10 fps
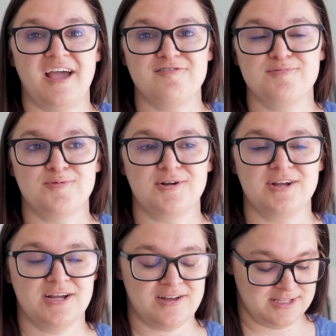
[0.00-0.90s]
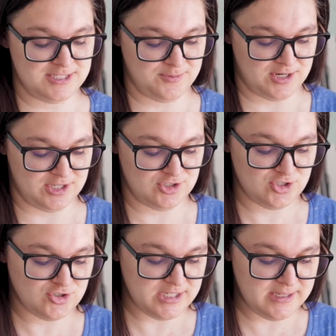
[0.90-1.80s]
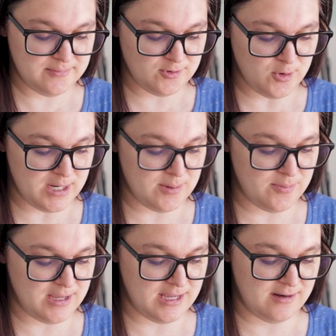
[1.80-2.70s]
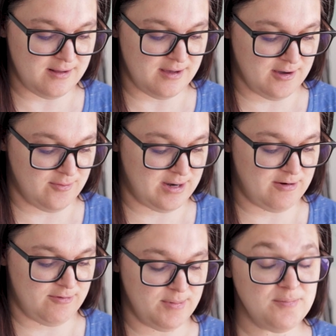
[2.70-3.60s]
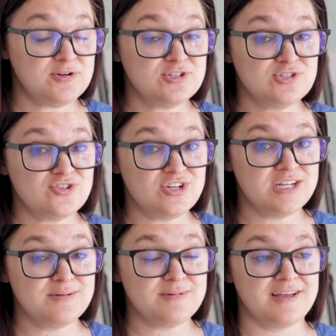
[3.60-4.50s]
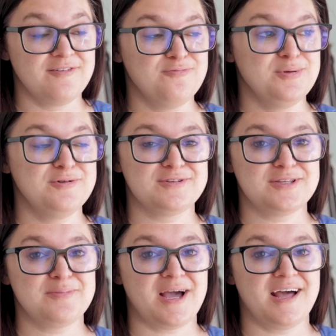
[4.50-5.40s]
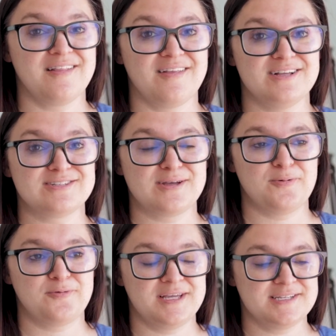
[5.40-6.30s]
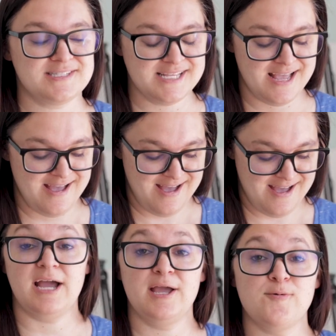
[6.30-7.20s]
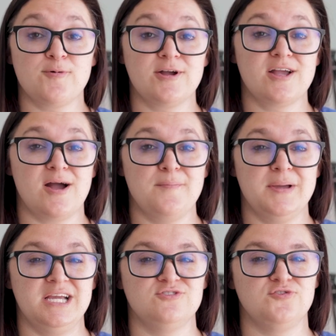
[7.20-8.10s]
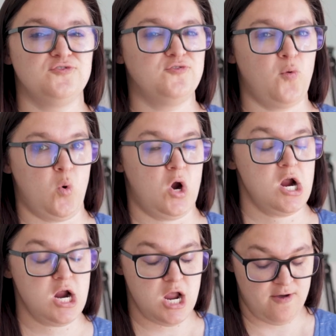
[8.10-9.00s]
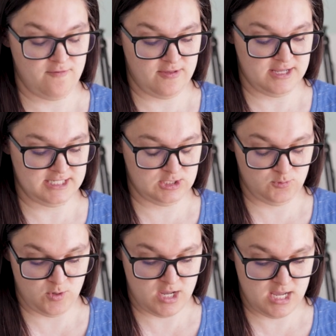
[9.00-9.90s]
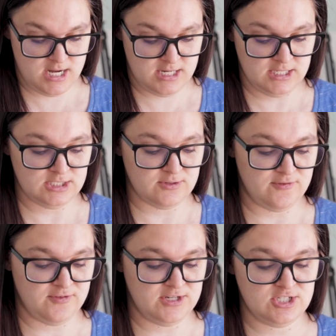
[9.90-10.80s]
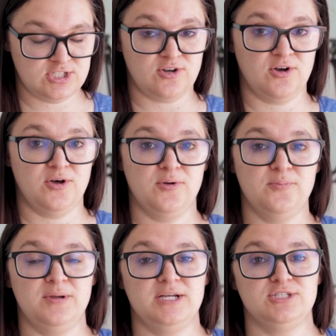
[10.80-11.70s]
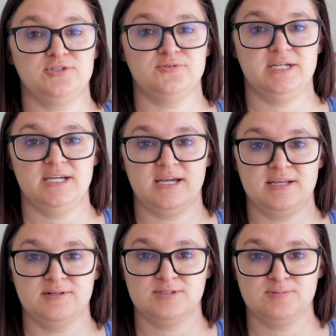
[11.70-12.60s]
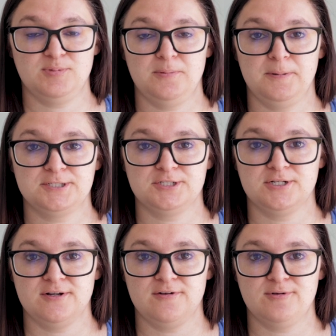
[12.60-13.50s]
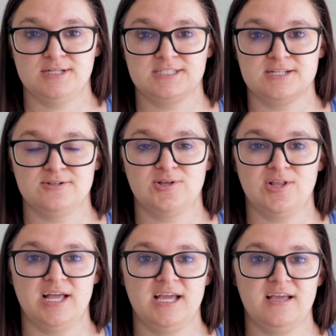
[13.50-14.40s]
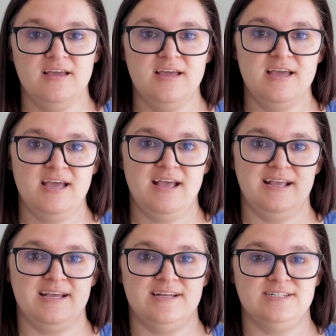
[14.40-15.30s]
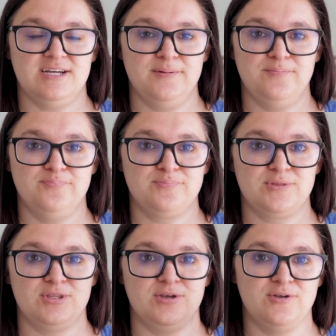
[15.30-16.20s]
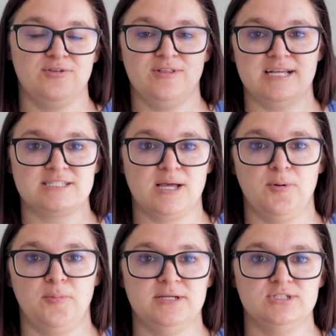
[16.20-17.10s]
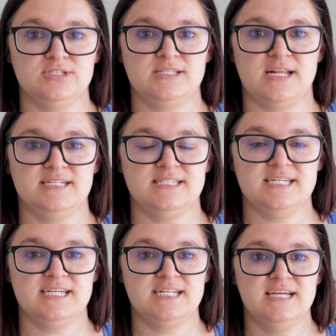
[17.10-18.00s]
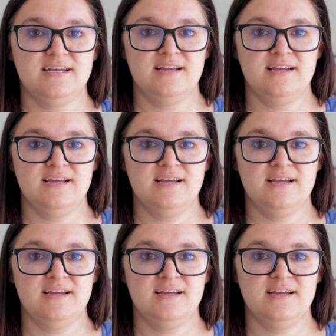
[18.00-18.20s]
I've been working on this one on stream quite a bit. When I remember to stream, I've been really bad the last couple weeks. I am working on page 4 of this one. So I finished all page 3. I can put a picture of what it's going to look like. and the last couple pages that I did.